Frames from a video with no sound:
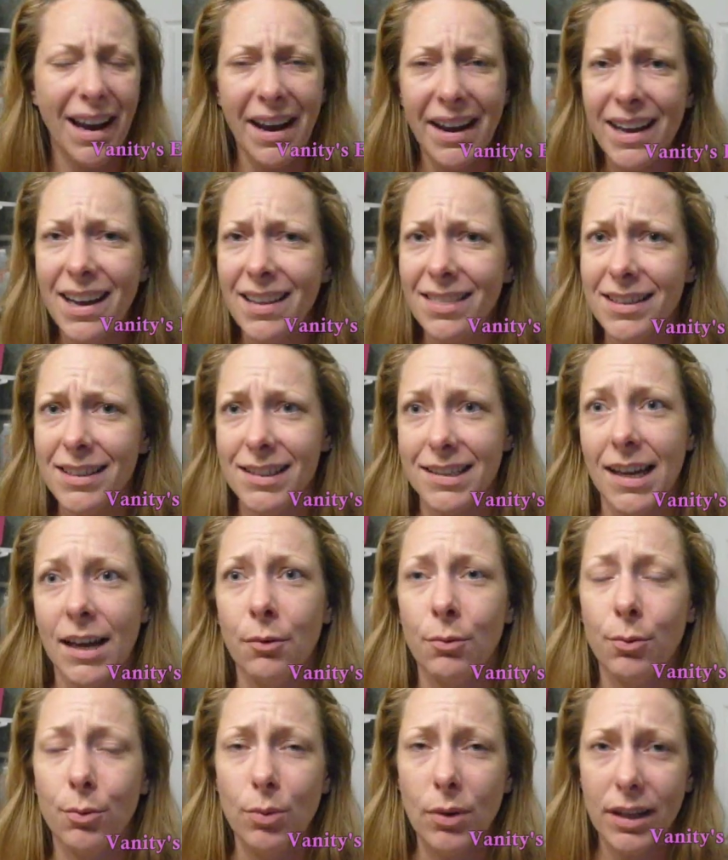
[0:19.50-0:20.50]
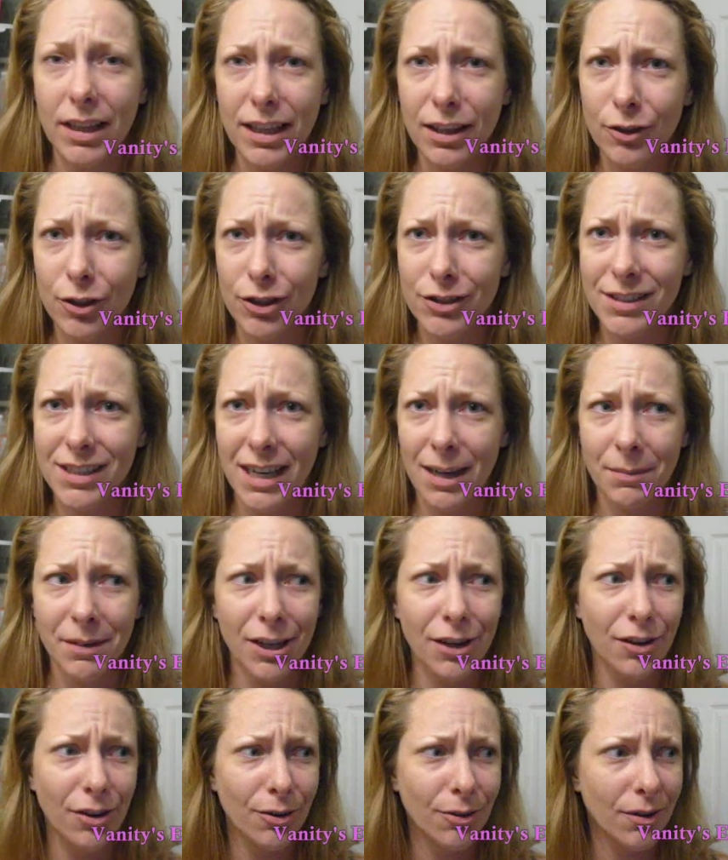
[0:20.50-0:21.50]
I got this a really long time
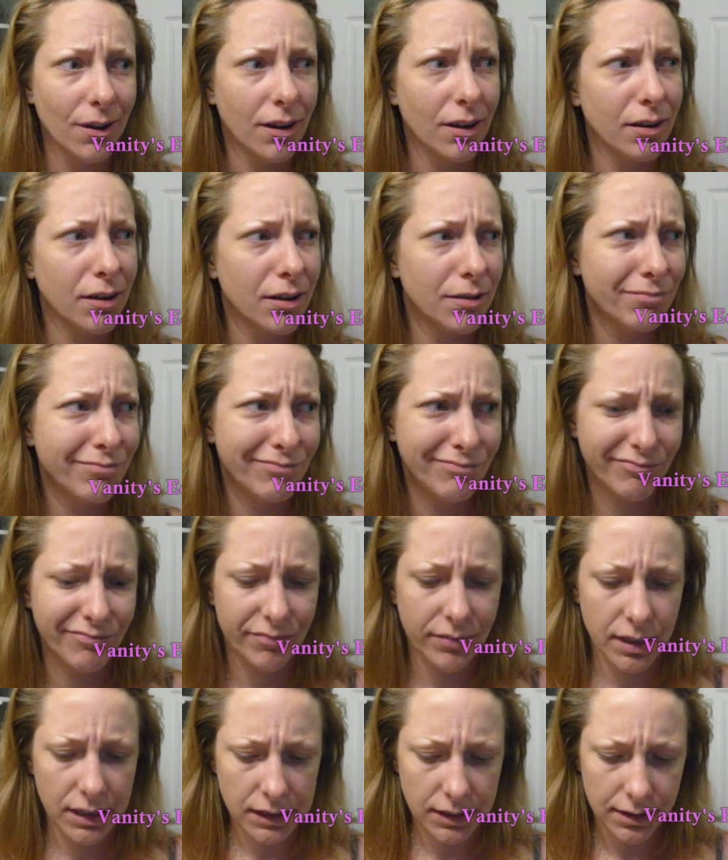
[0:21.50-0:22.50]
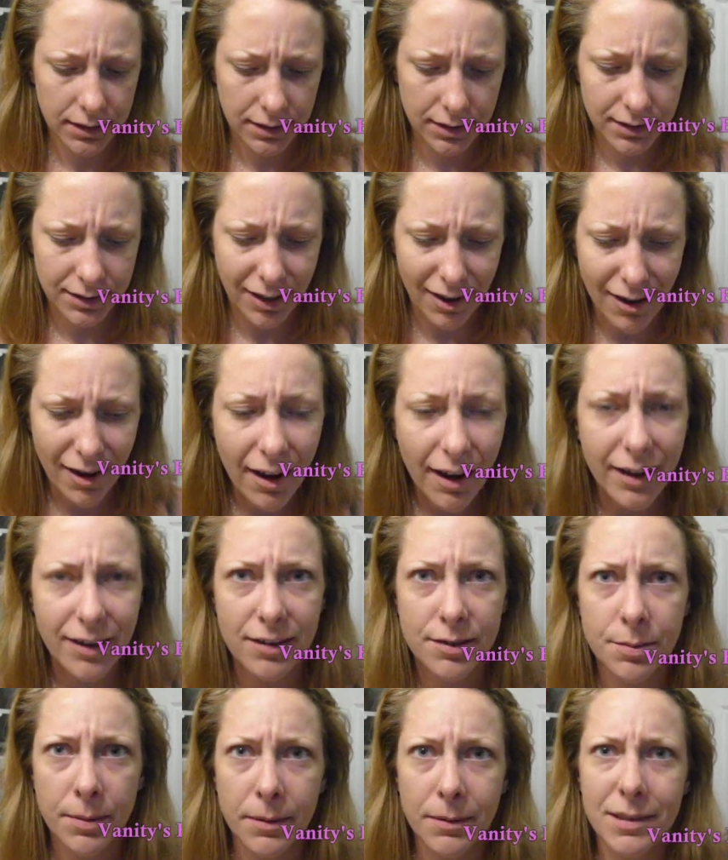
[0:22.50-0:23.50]
ago, um,
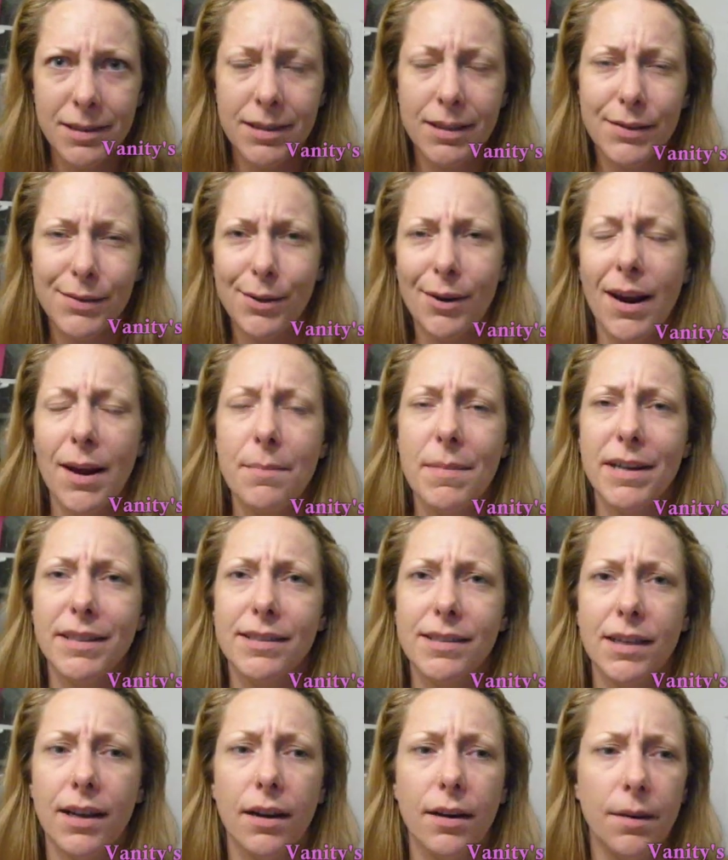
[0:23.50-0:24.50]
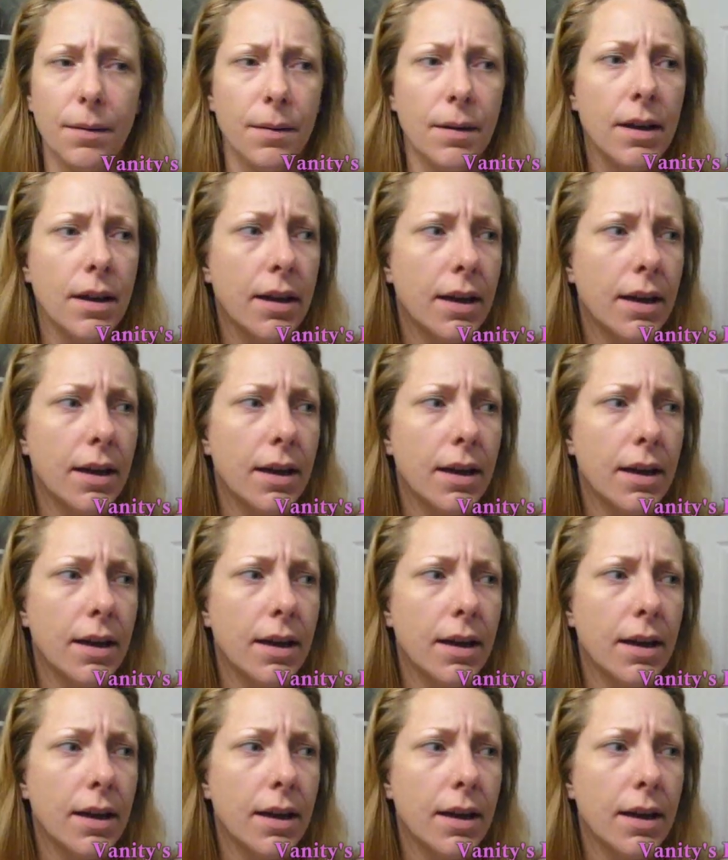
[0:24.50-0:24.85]
gosh, probably six or eight months ago.